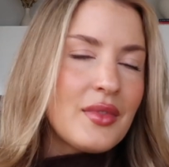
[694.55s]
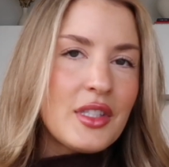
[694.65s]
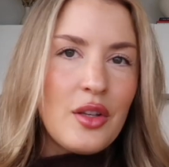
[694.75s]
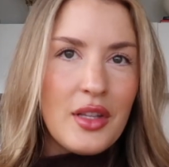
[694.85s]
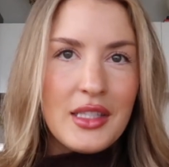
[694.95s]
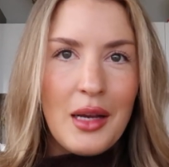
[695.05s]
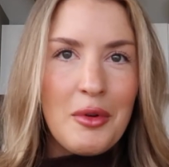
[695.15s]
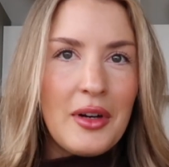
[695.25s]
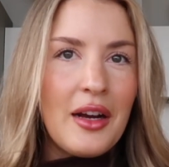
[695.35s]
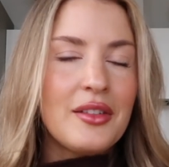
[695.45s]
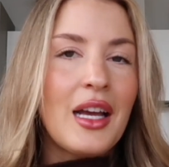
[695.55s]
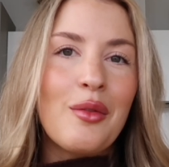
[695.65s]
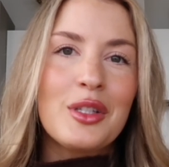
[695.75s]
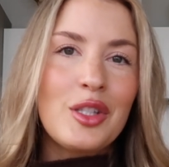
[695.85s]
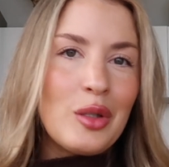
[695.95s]
So this time around, I
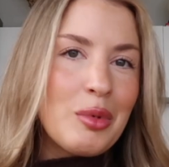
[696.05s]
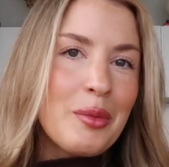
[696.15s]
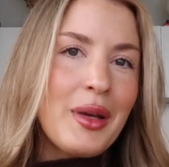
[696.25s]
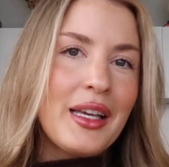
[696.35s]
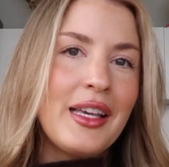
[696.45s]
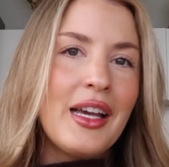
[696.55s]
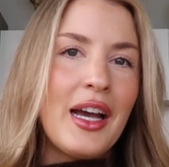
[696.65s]
was super picky.